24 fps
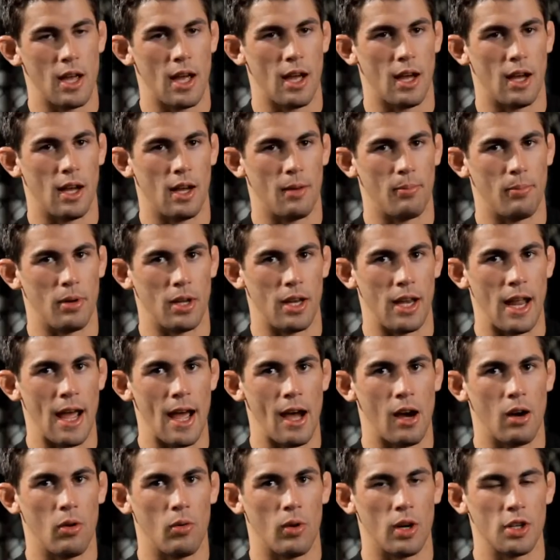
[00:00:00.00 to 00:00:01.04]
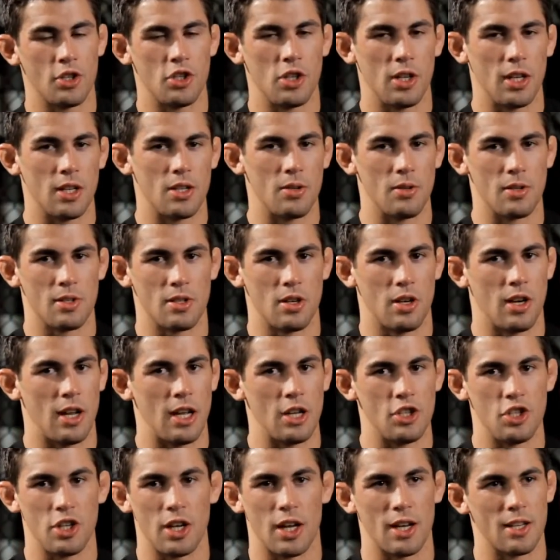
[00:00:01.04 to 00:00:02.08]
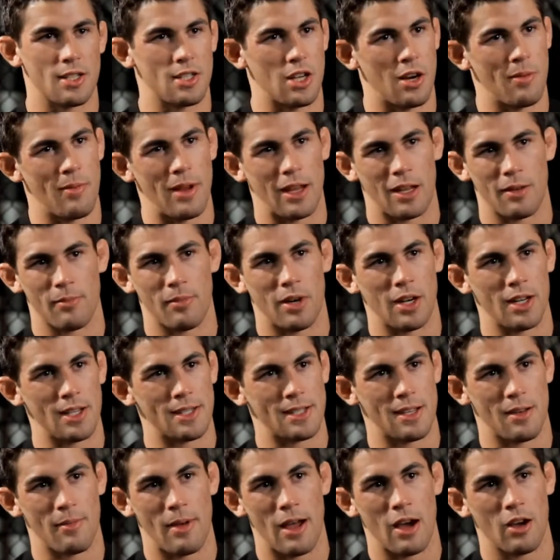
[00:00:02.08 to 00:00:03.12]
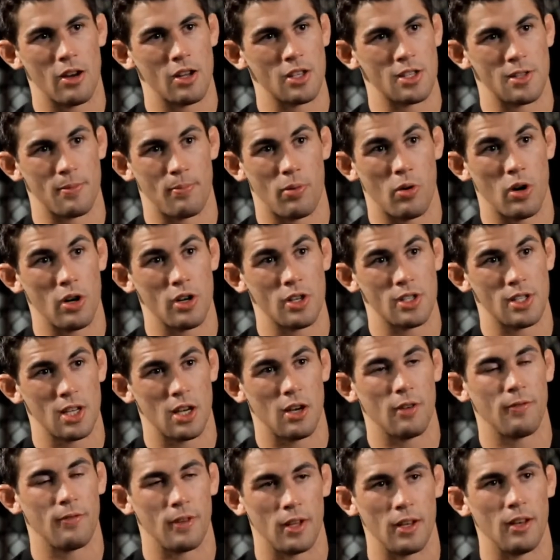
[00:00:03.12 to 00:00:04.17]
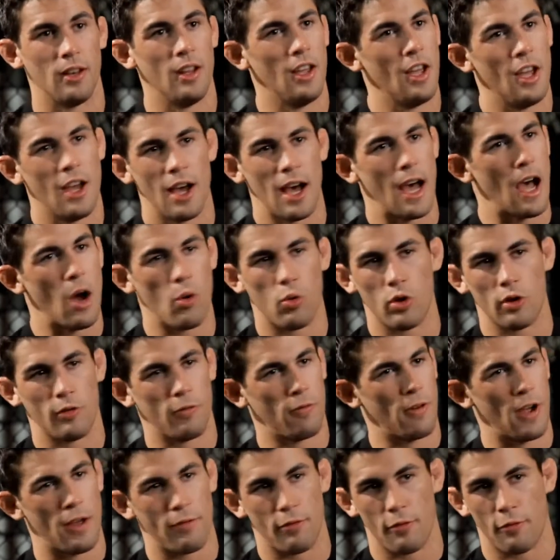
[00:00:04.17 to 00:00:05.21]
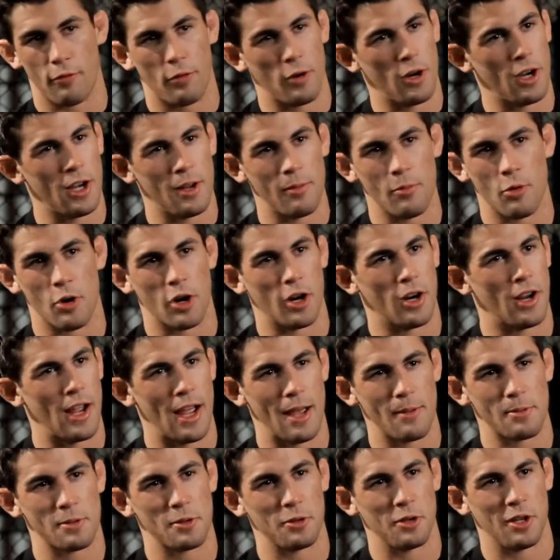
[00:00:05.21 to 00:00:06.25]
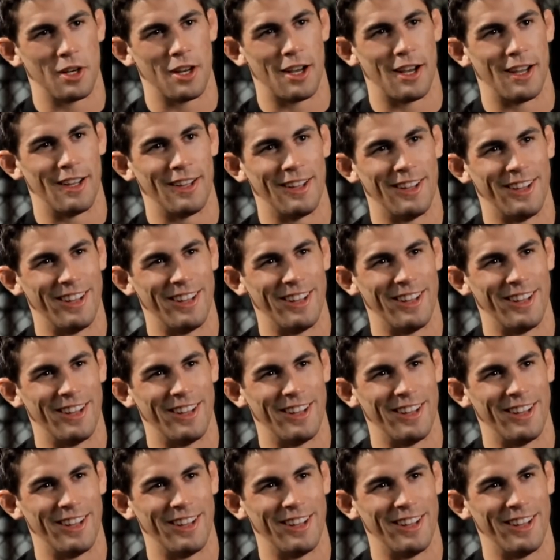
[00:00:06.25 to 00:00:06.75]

But now, once you get to a certain age, you got to start making money somehow to support yourself, and I wouldn't fight for free anymore. Absolutely not.